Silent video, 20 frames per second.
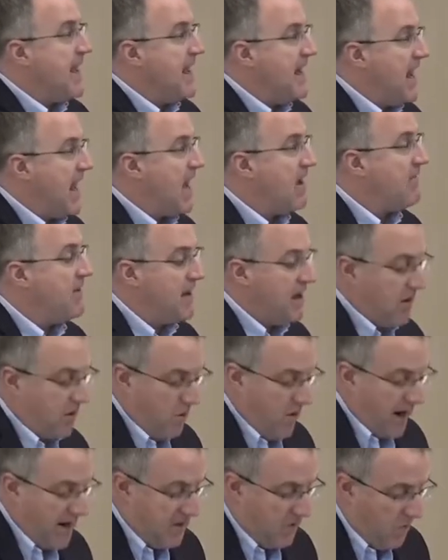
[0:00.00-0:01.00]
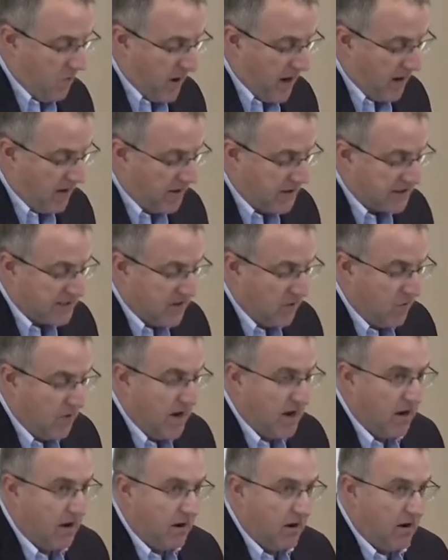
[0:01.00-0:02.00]
and having a great awareness that
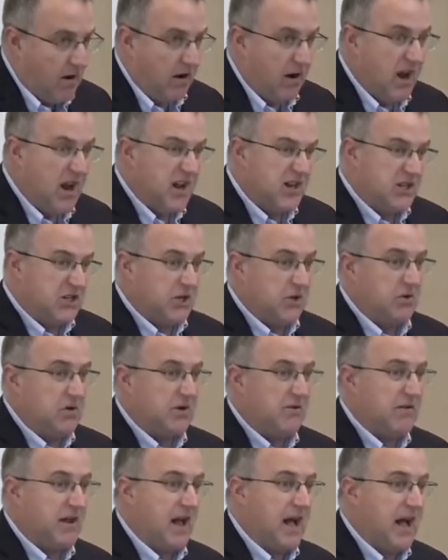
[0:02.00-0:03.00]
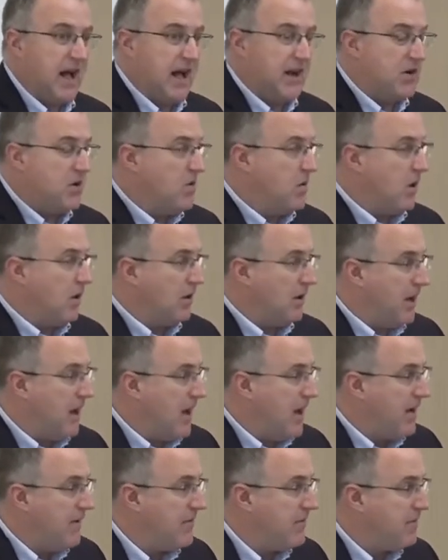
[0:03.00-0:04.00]
we are children of God who are
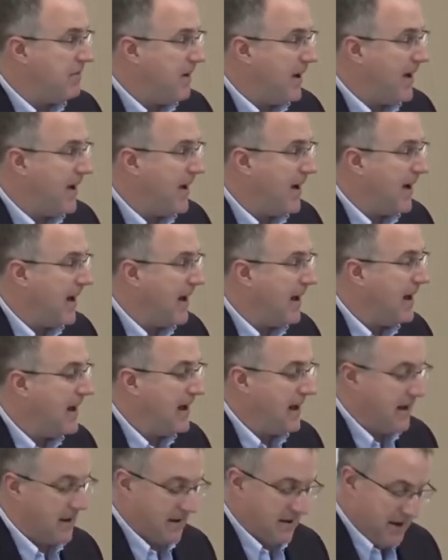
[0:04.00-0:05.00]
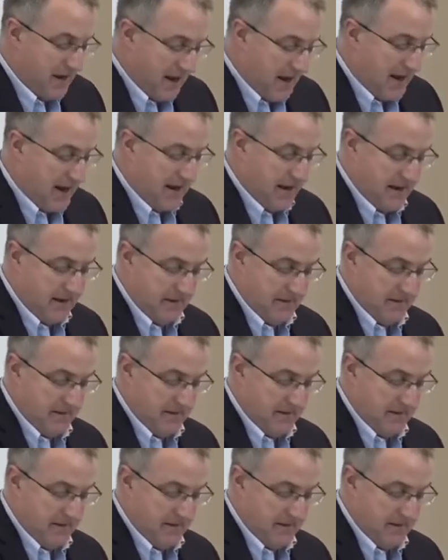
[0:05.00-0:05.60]
loved by God.